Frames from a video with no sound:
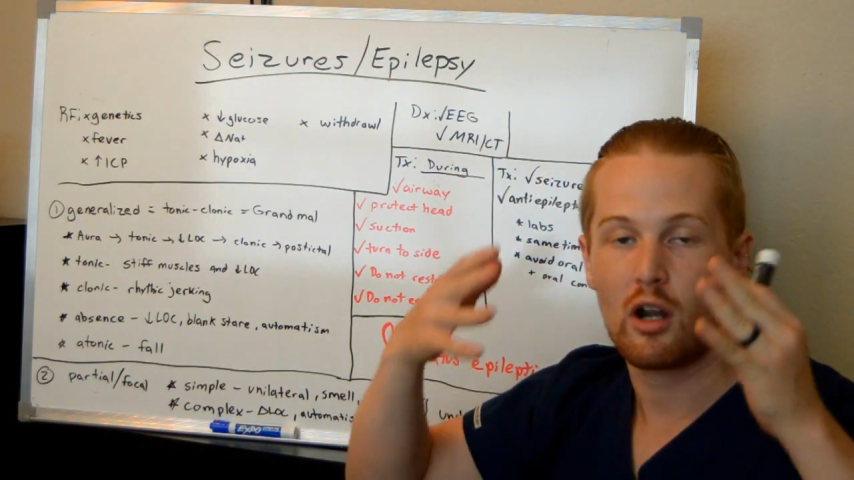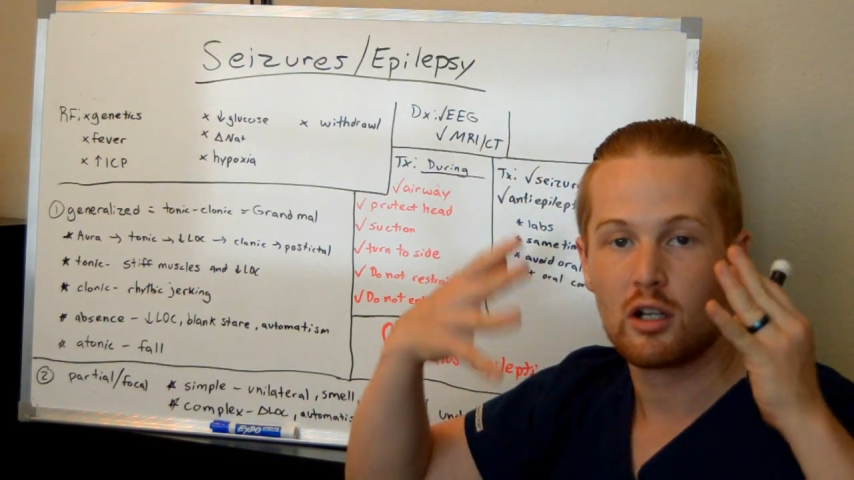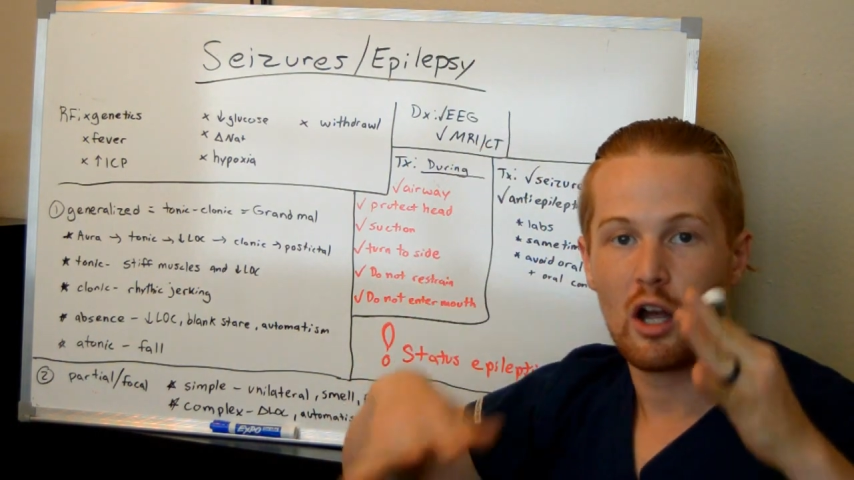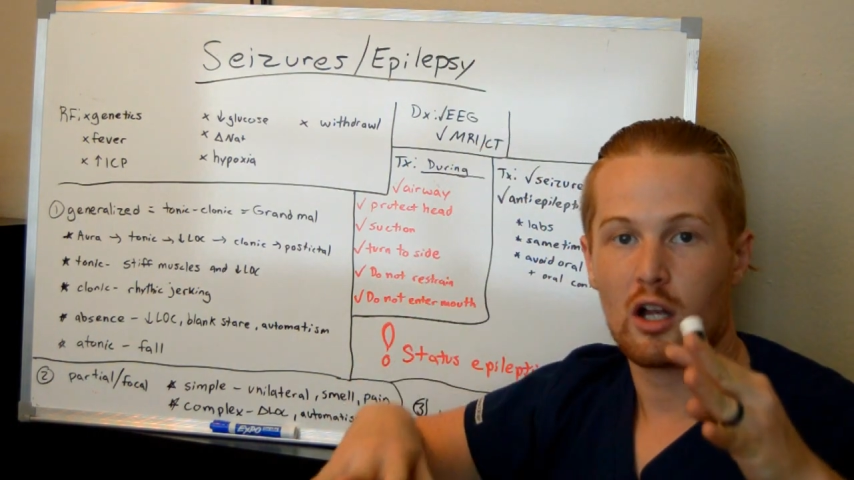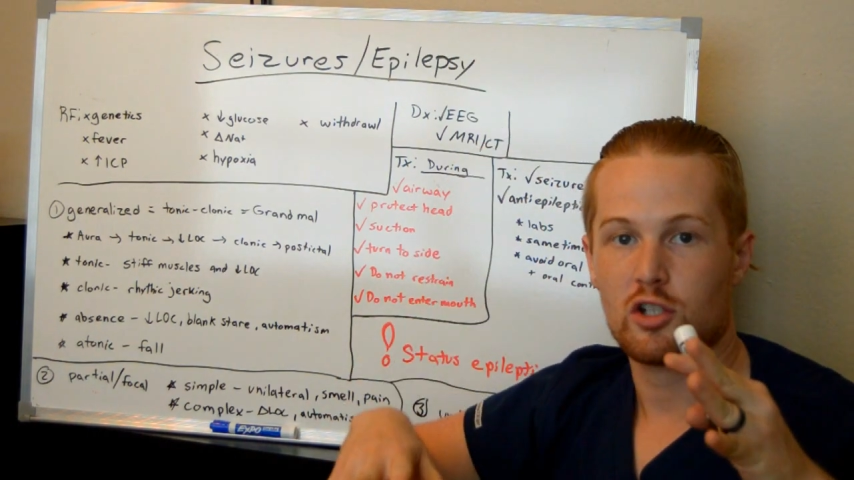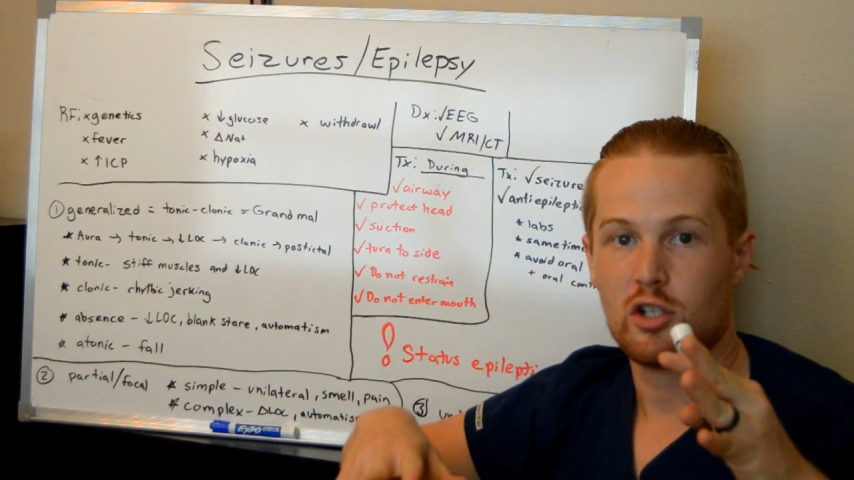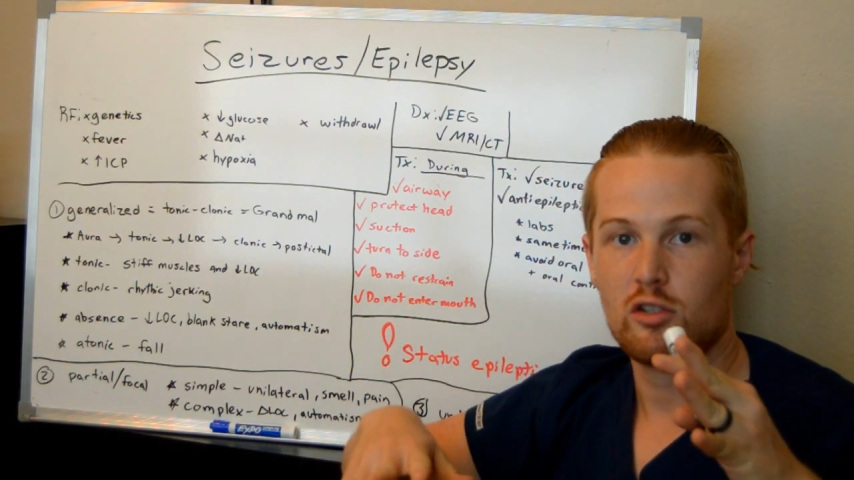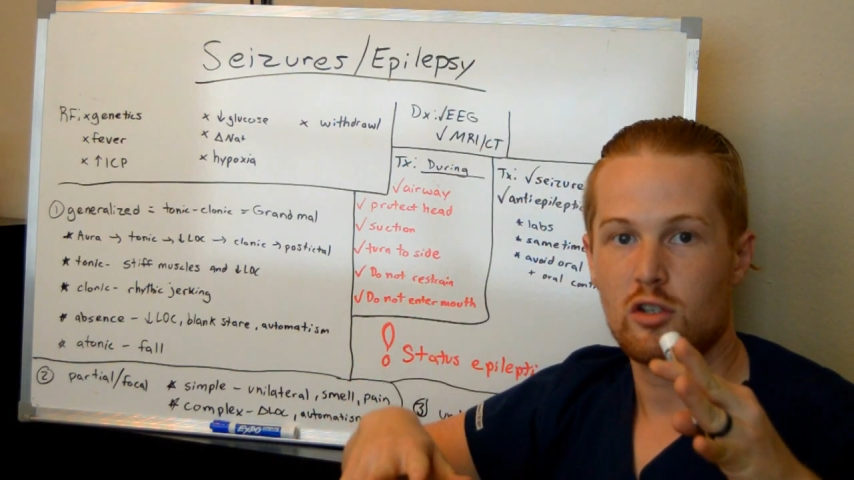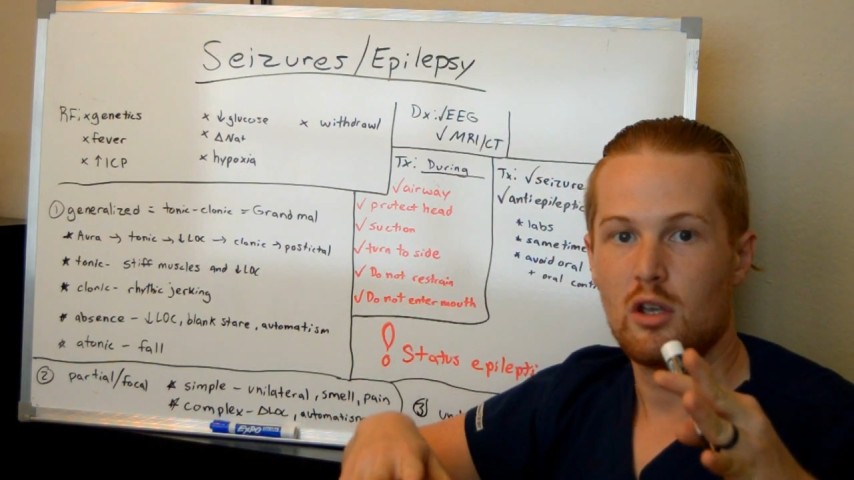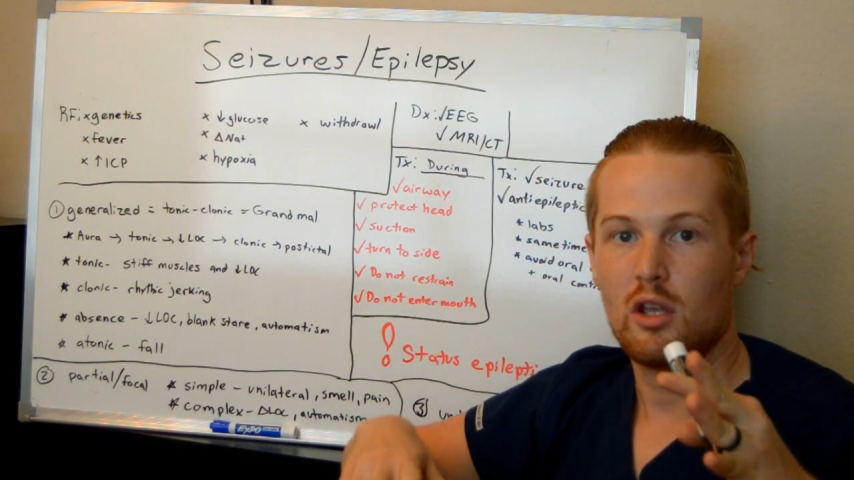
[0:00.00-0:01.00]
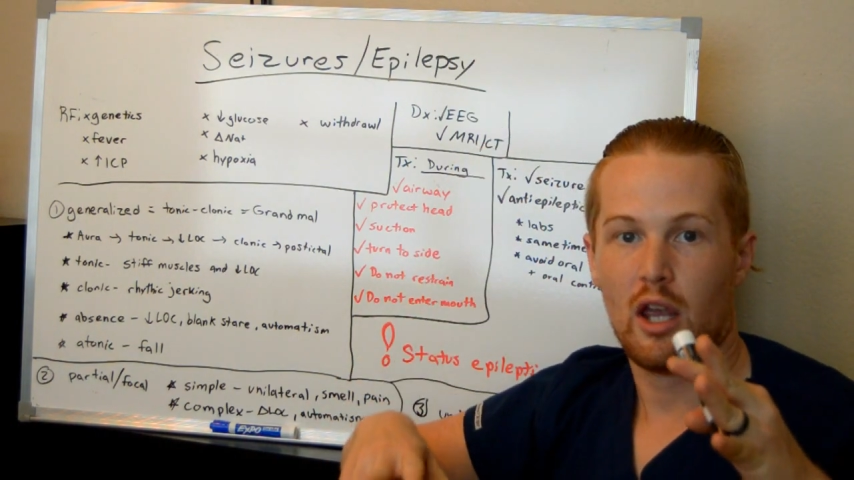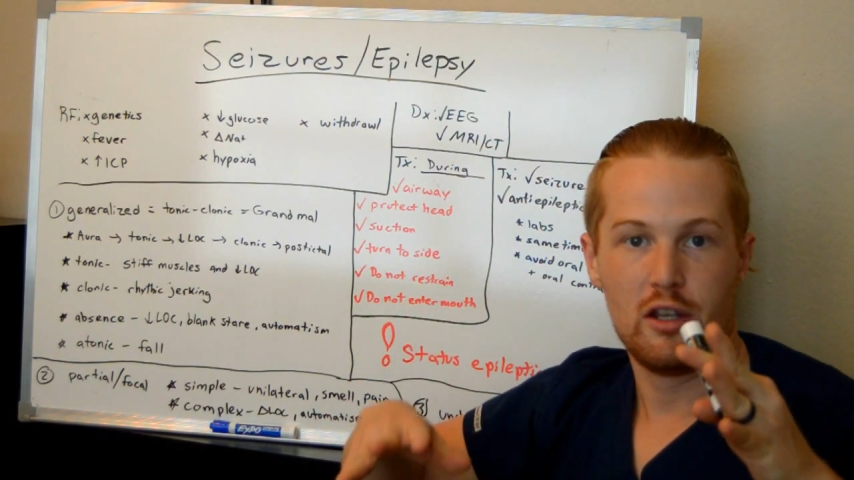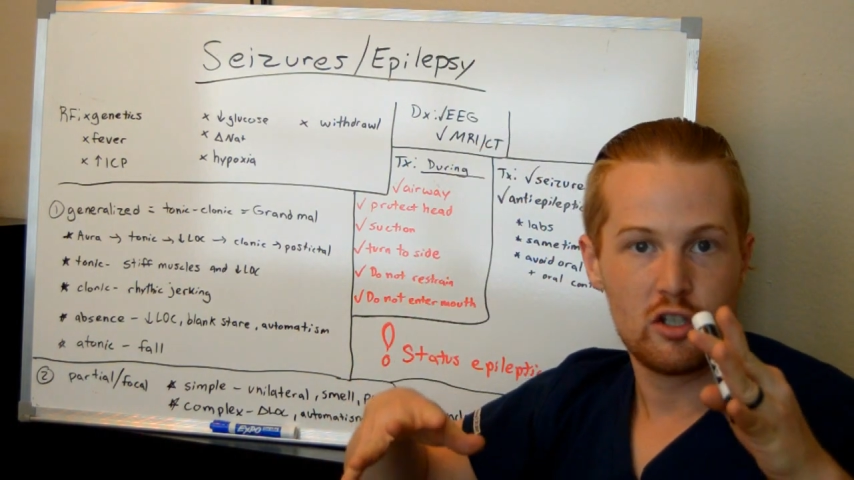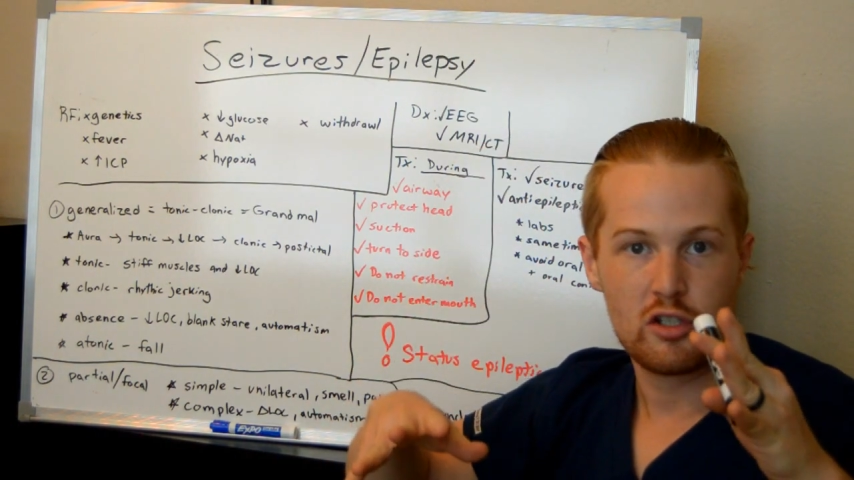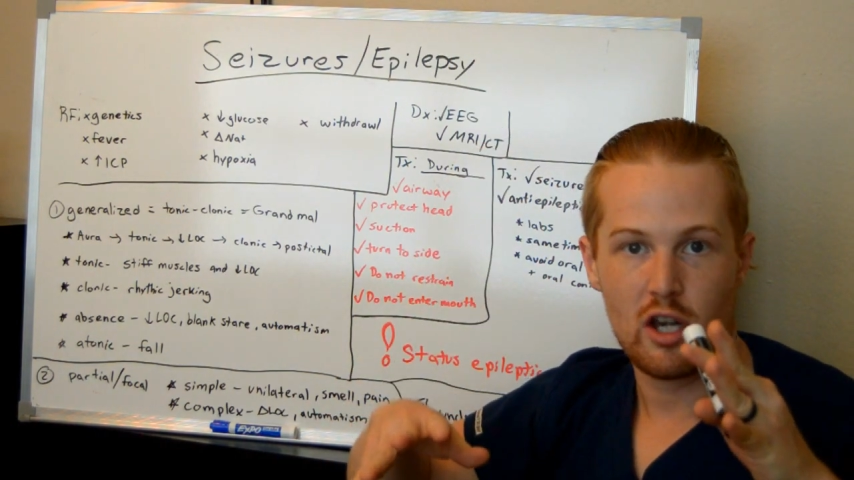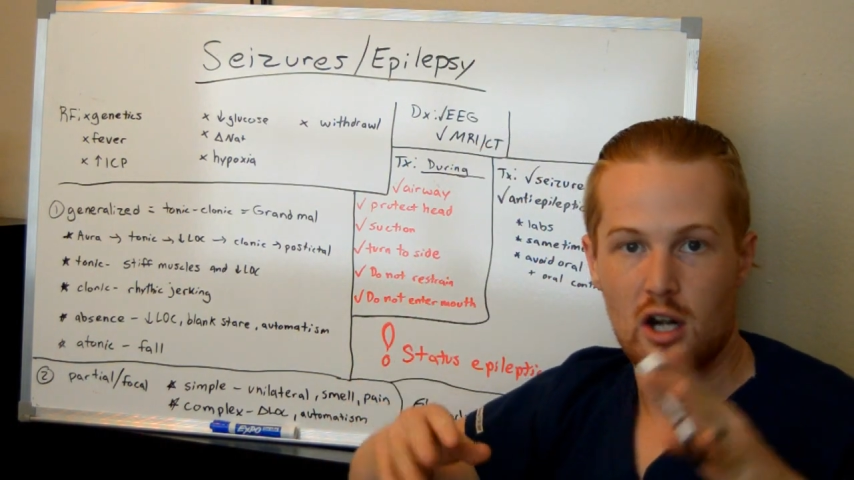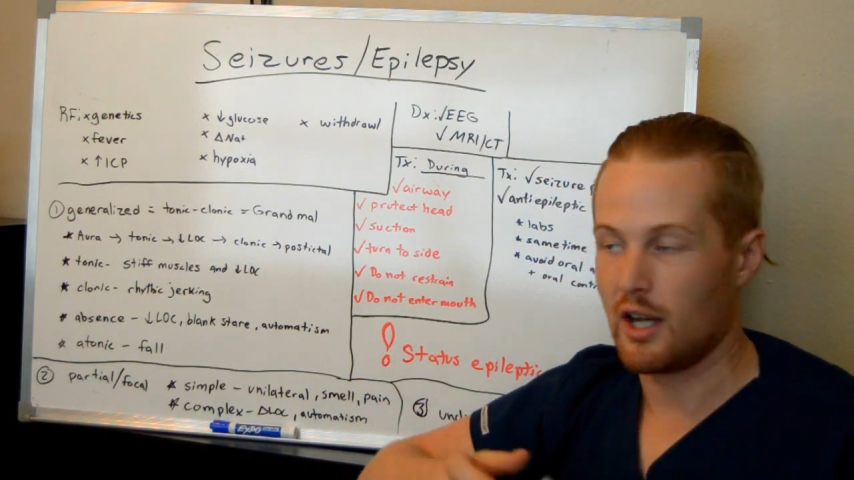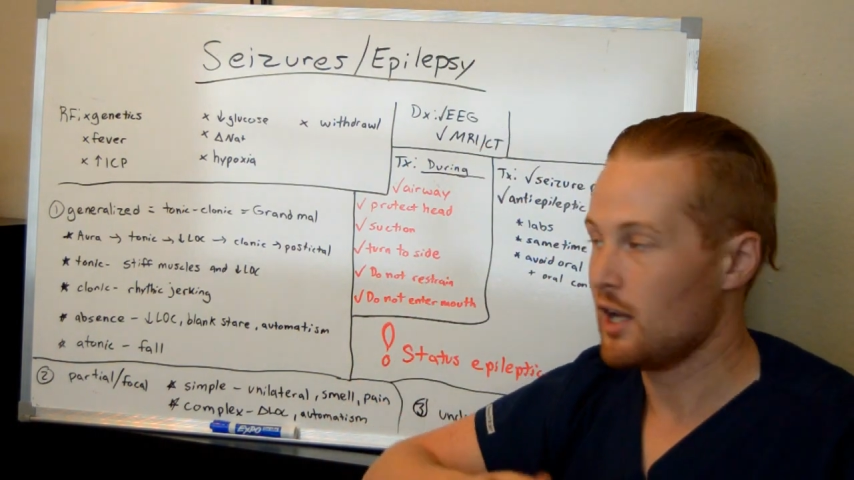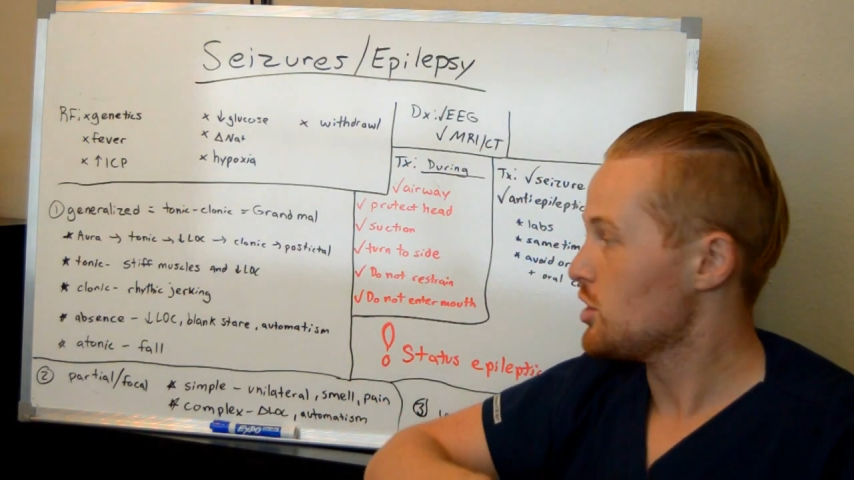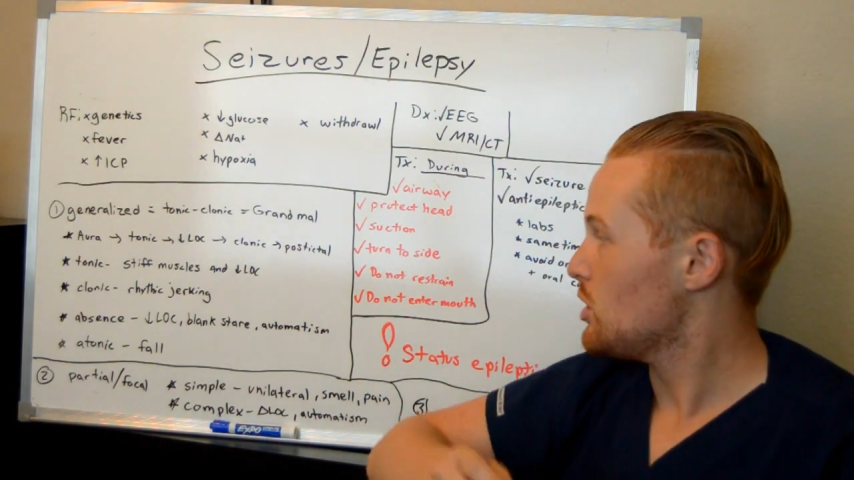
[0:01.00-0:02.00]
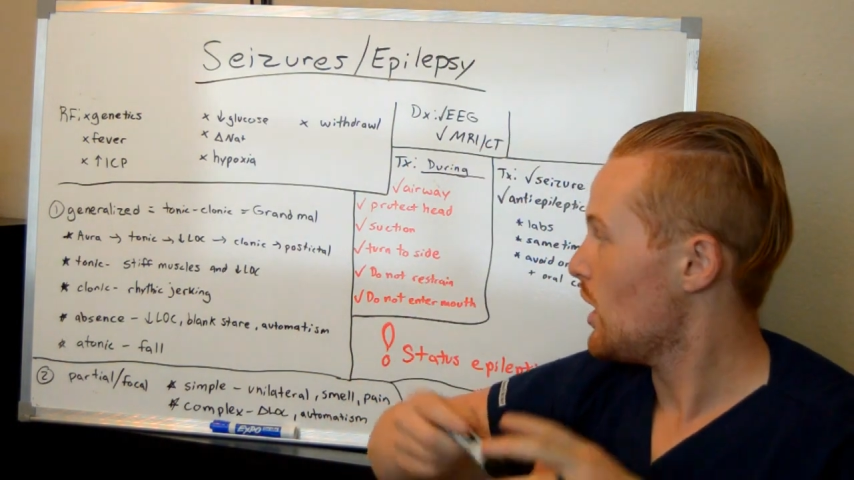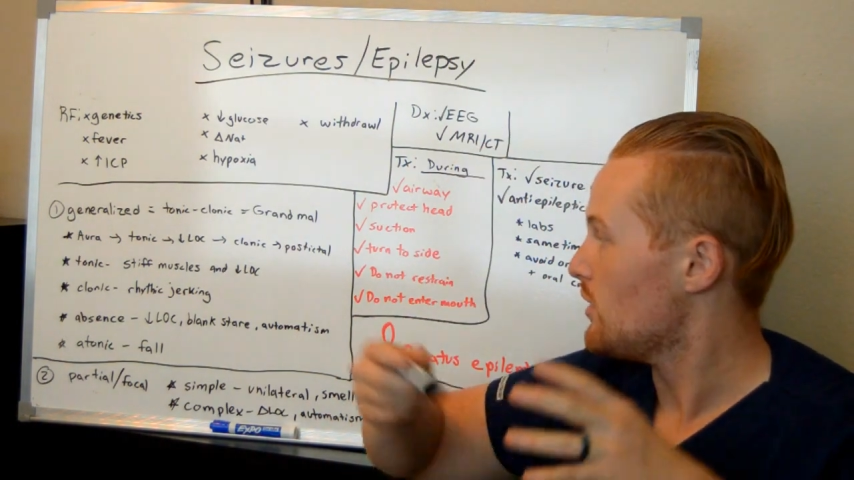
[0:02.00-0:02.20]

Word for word: unconscious and just staring at you,